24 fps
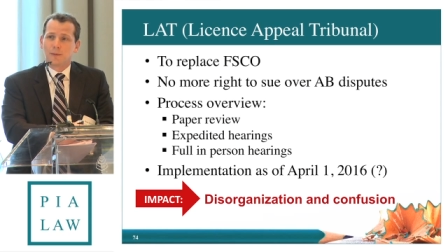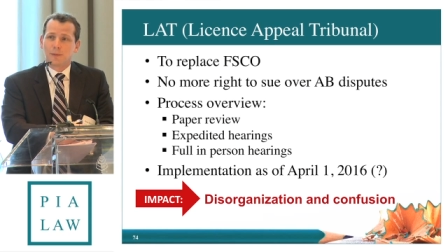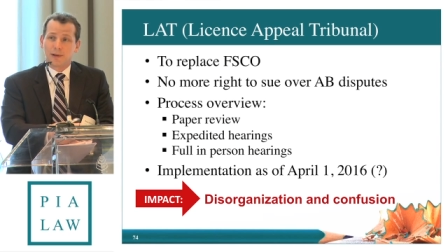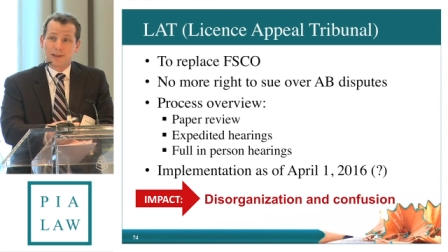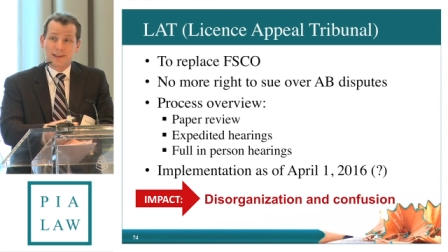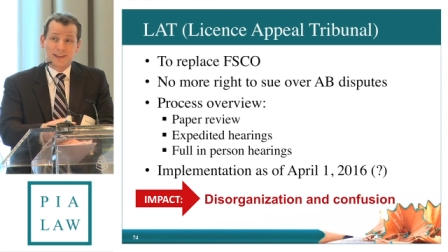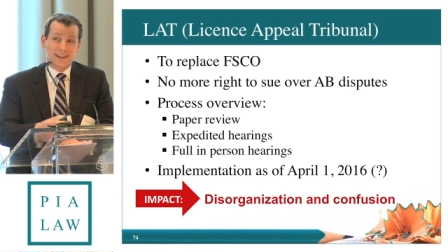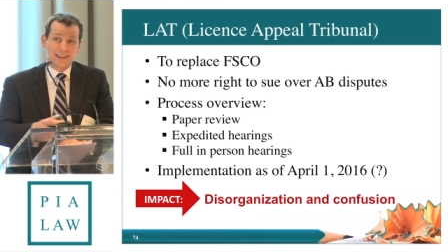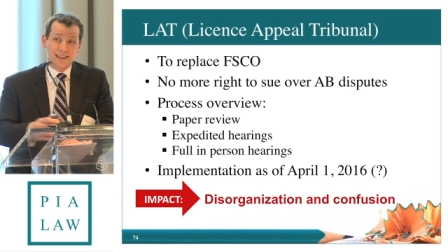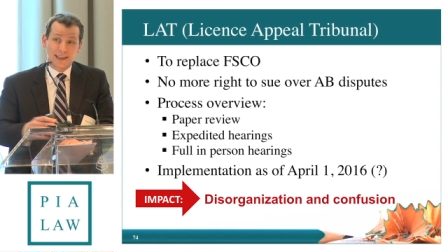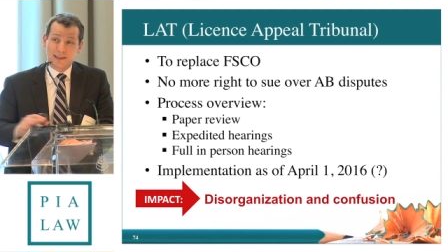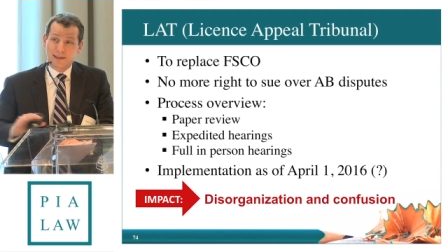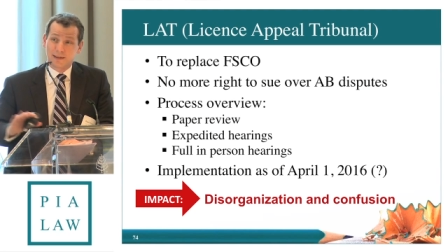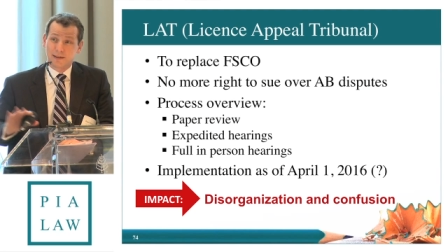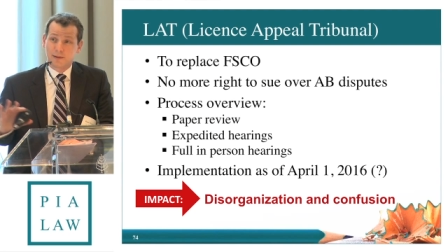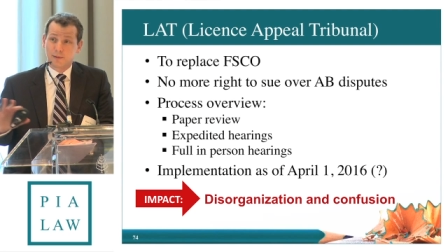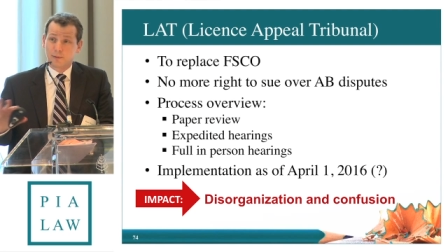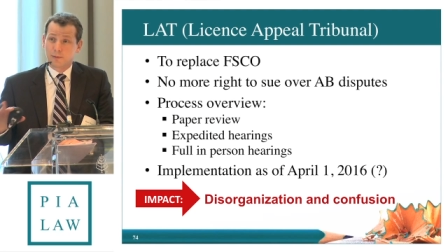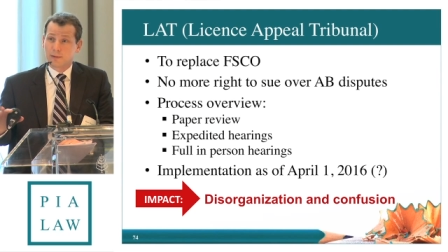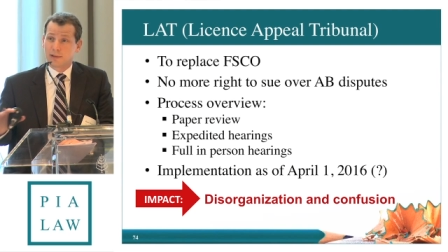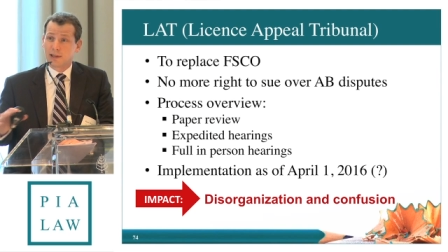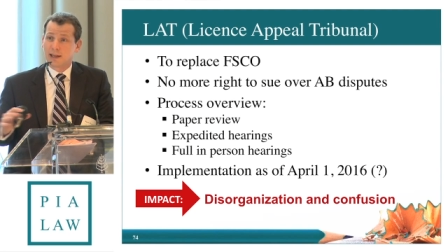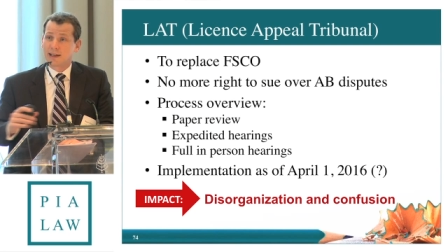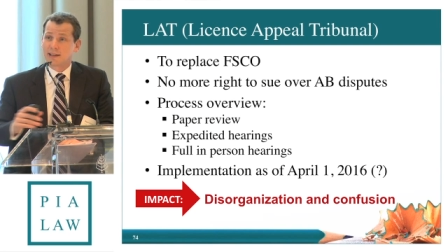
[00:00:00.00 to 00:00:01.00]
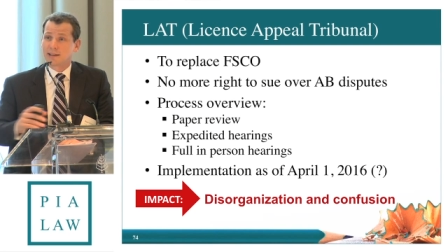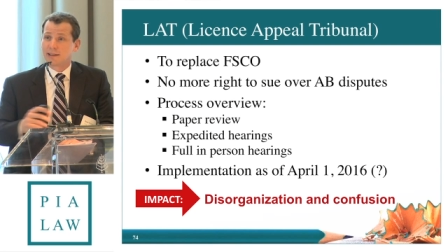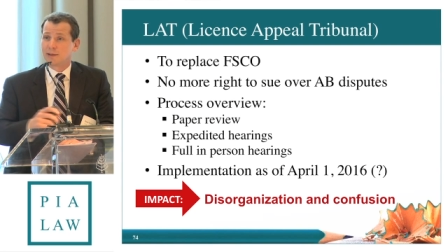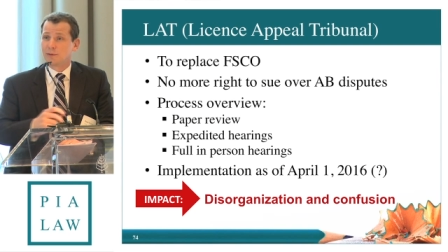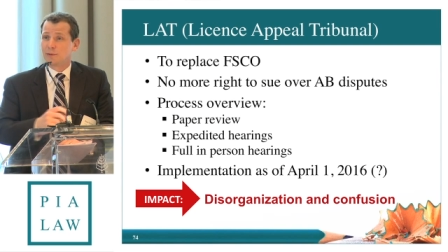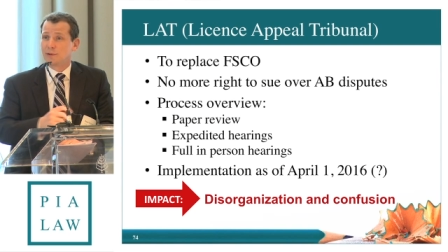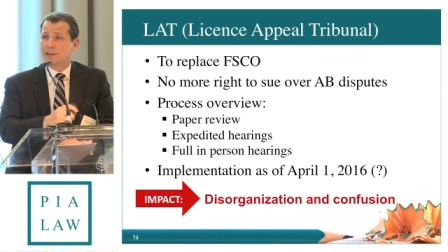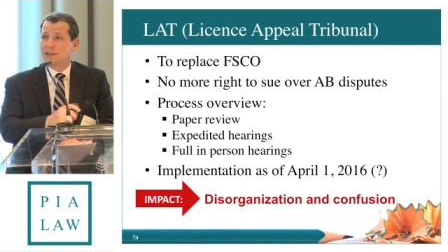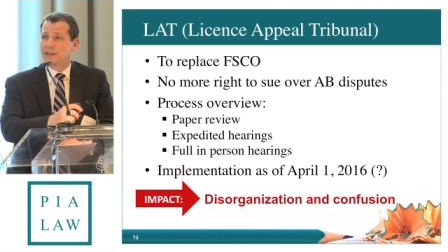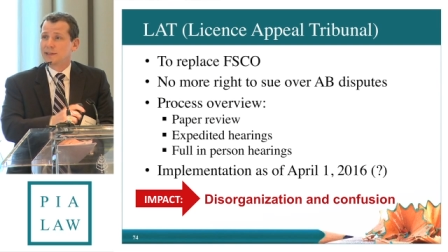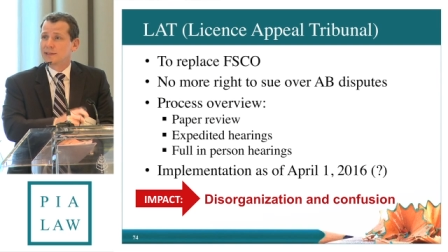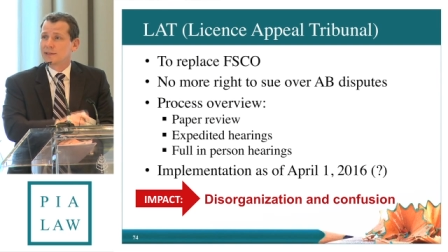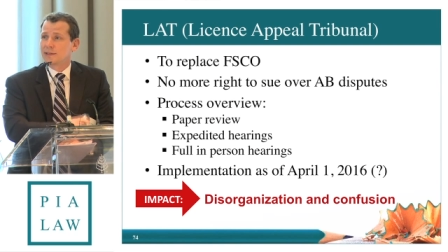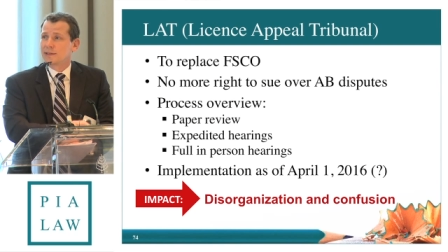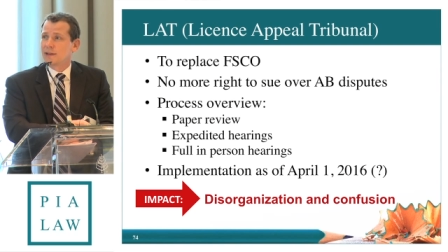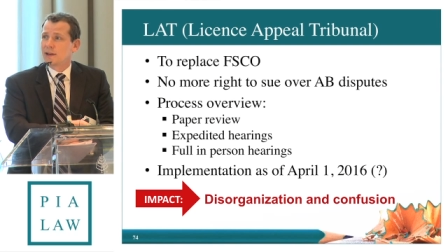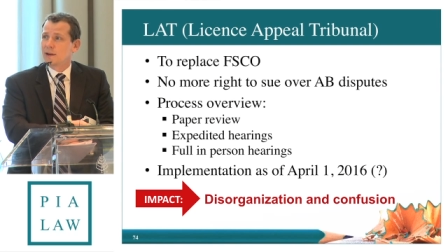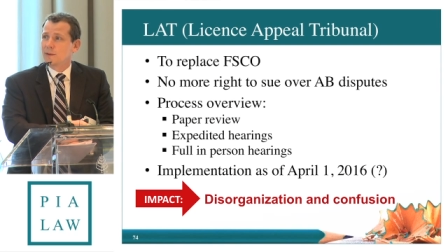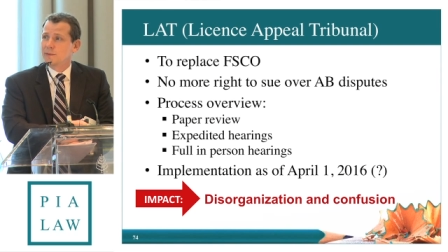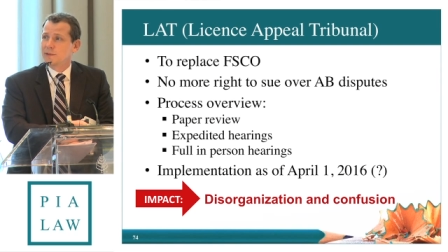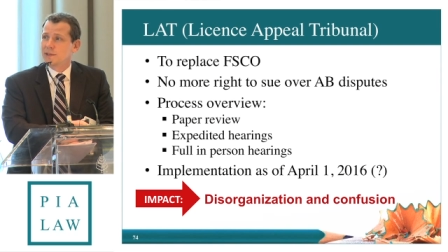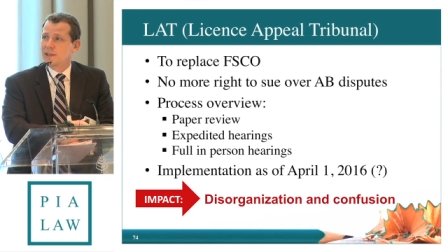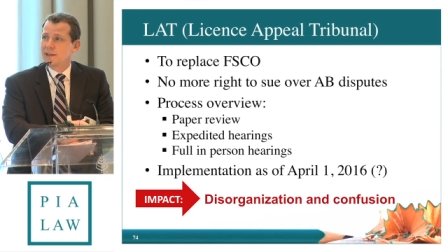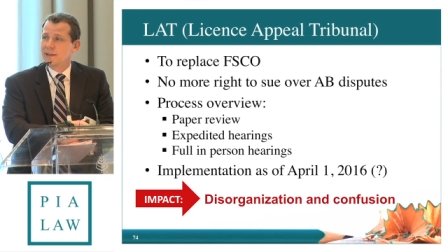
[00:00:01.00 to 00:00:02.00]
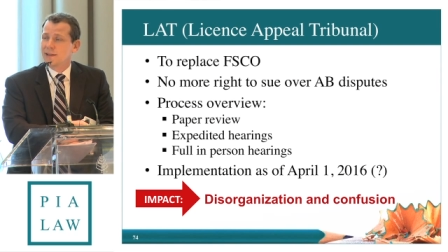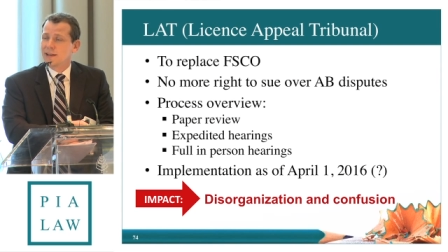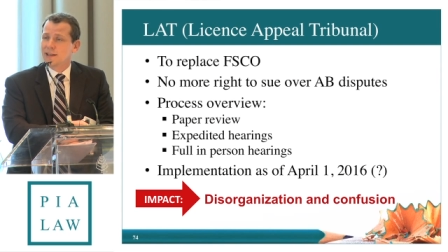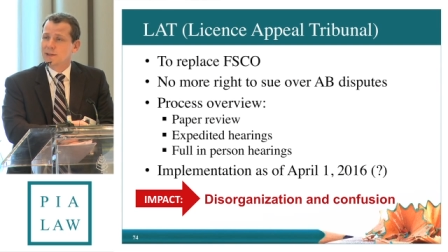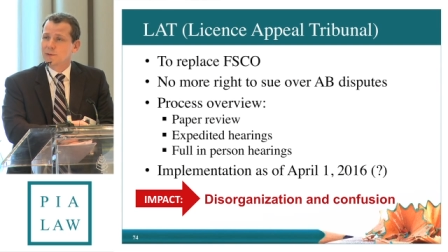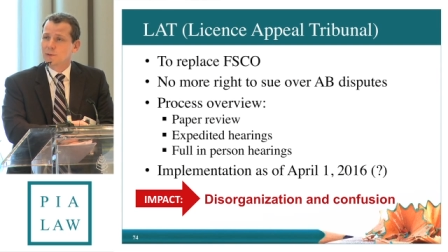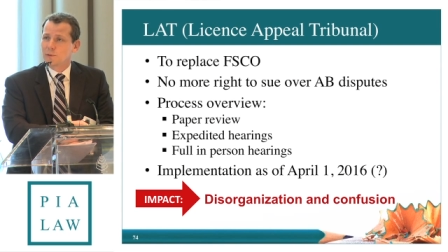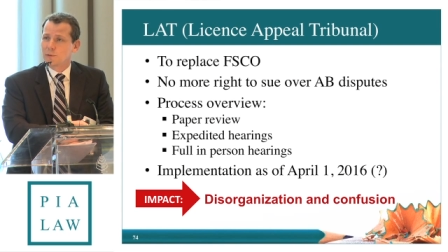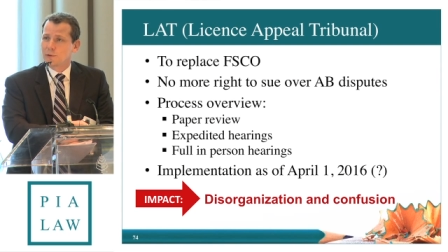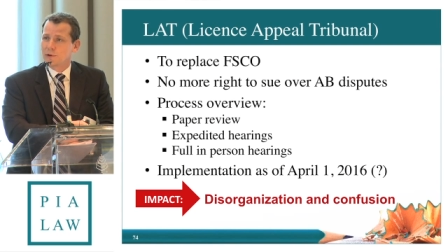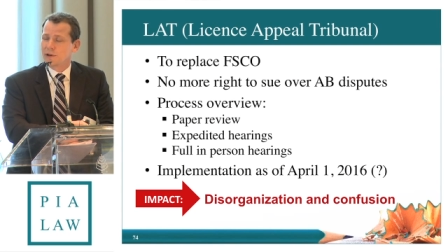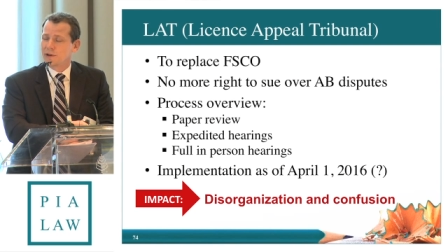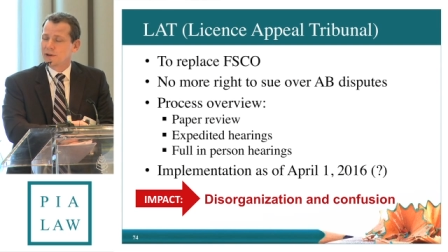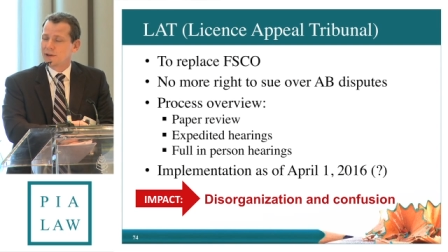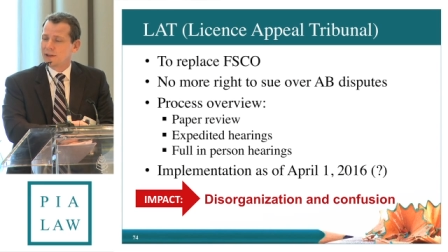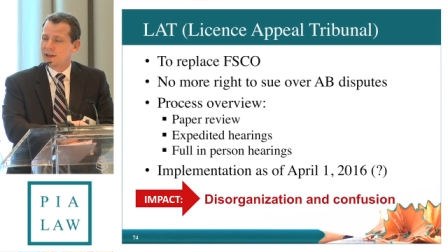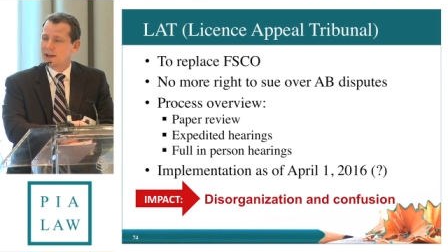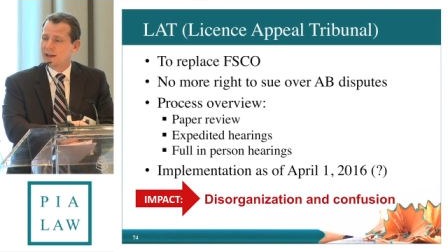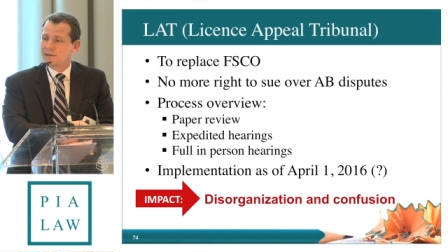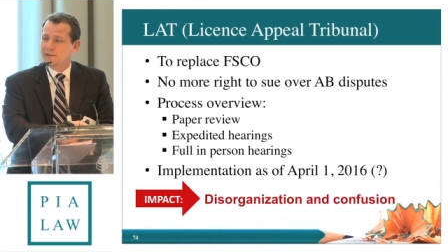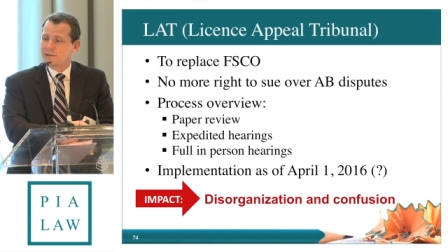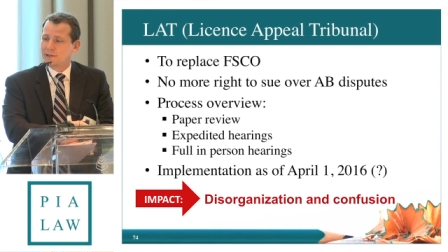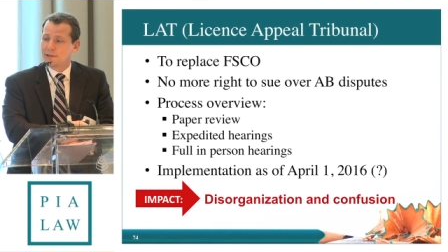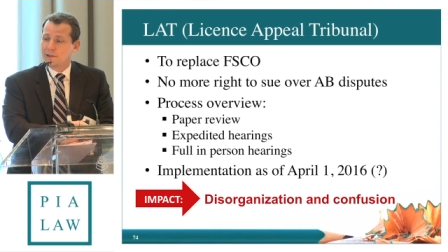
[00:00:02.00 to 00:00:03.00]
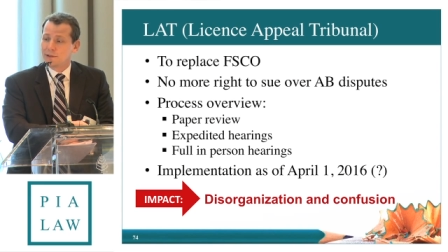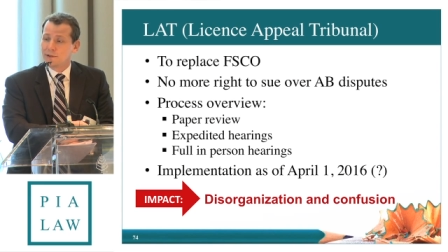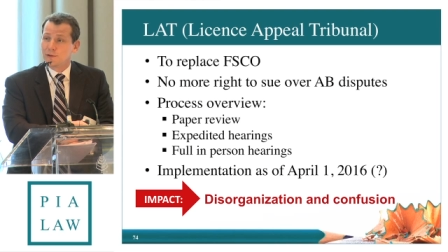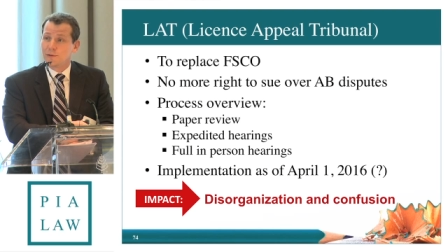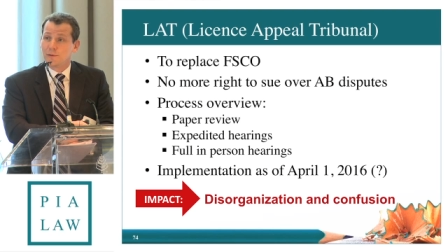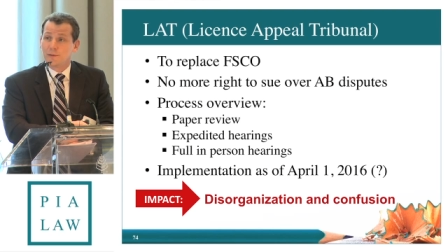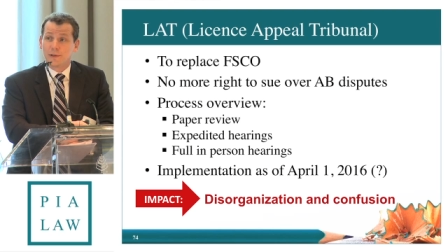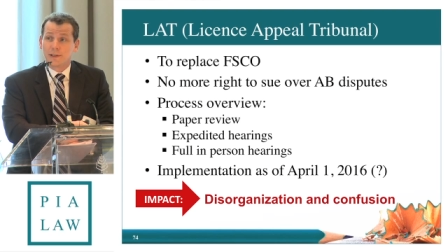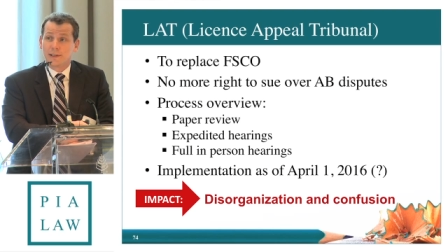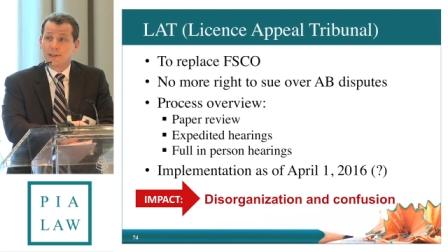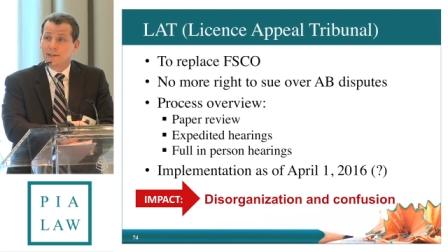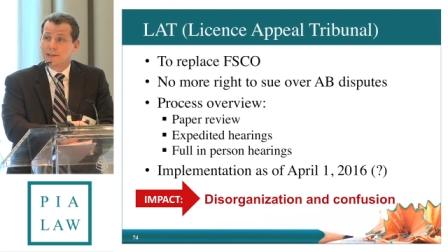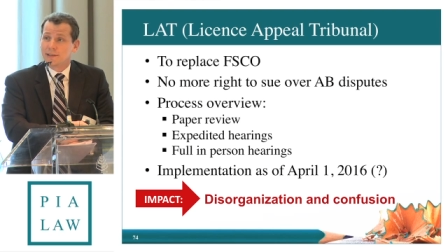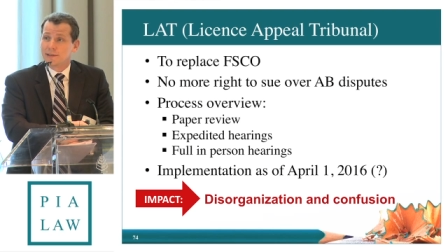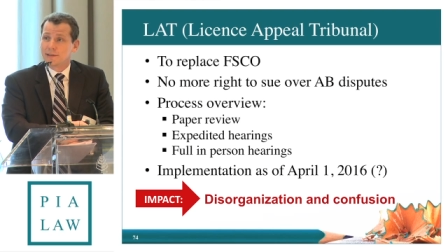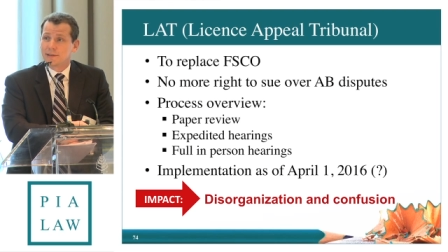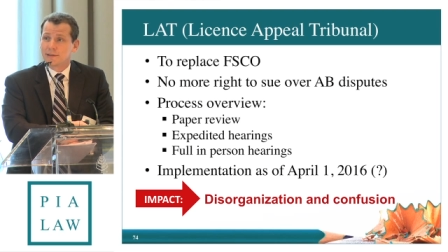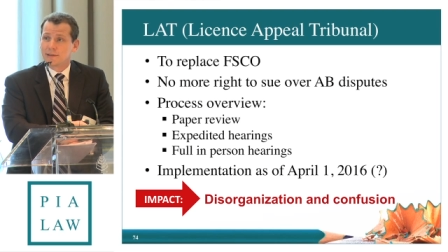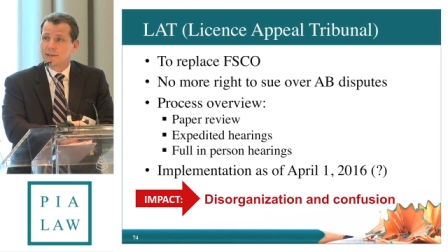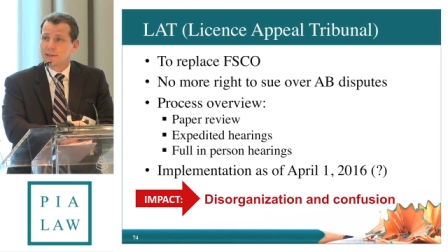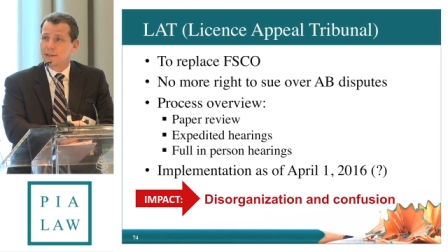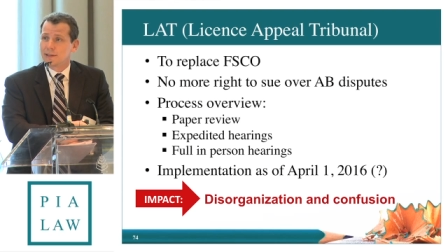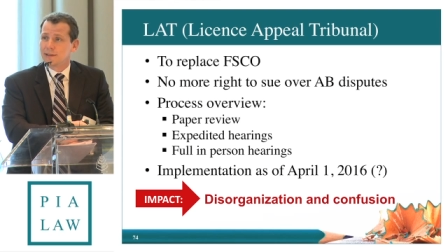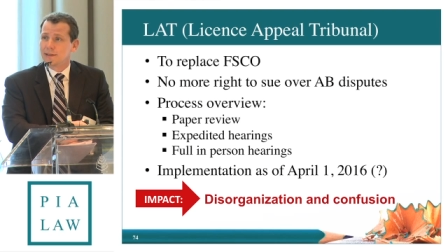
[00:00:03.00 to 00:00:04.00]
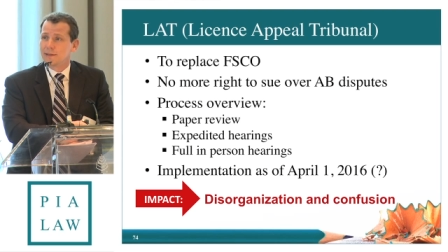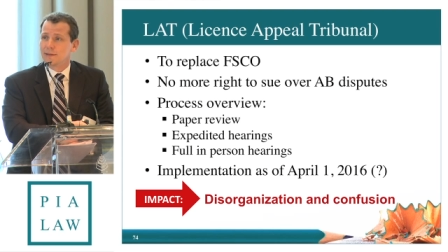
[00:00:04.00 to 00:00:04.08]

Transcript: But that likely when this comes in, that's what we're going to have to do, because